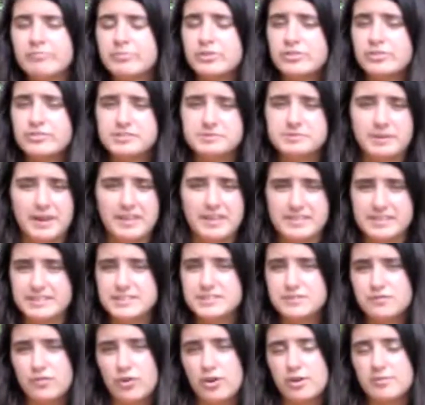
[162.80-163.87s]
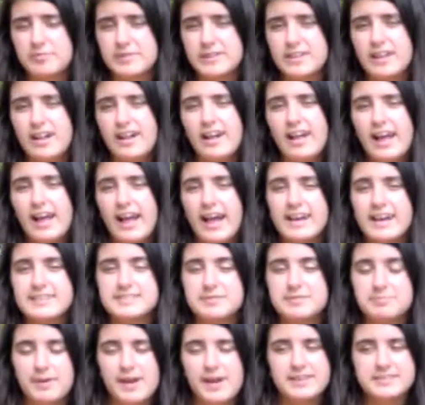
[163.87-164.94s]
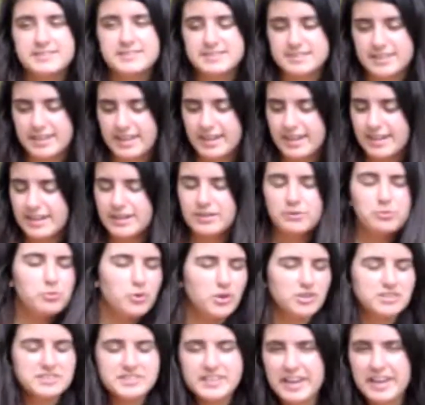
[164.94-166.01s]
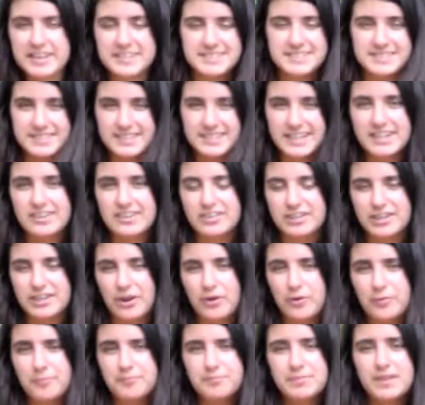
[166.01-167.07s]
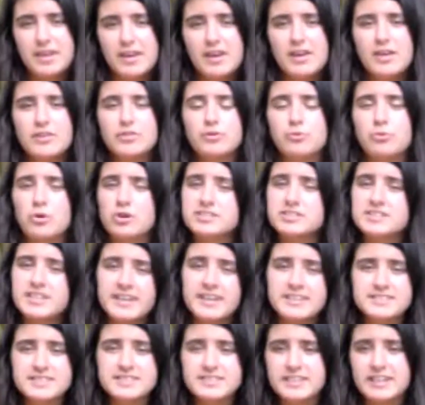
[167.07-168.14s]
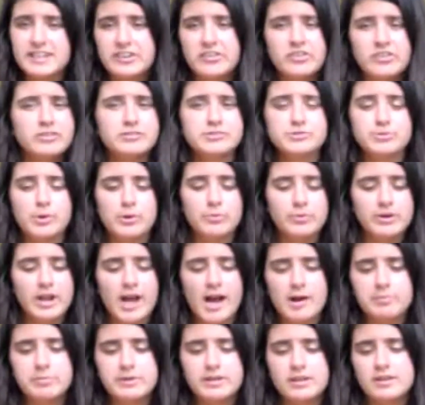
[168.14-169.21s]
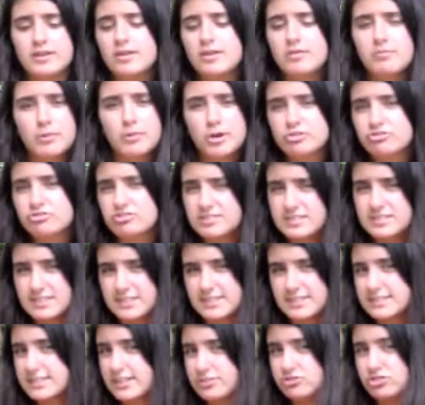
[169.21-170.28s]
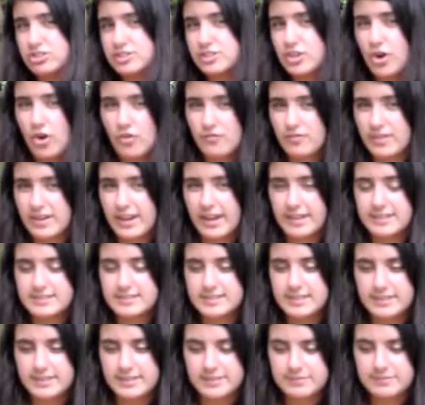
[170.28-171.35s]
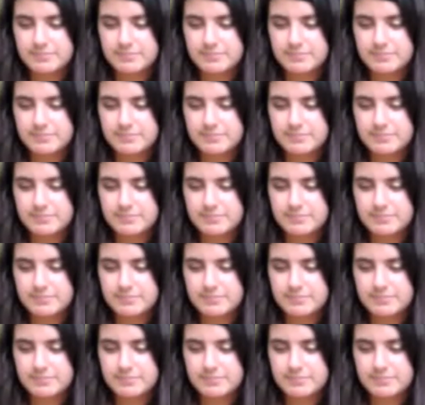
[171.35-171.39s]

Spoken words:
produced by this formula has a best and worst case scenario. The worst case scenario is what would happen in an emergency such as COVID-19.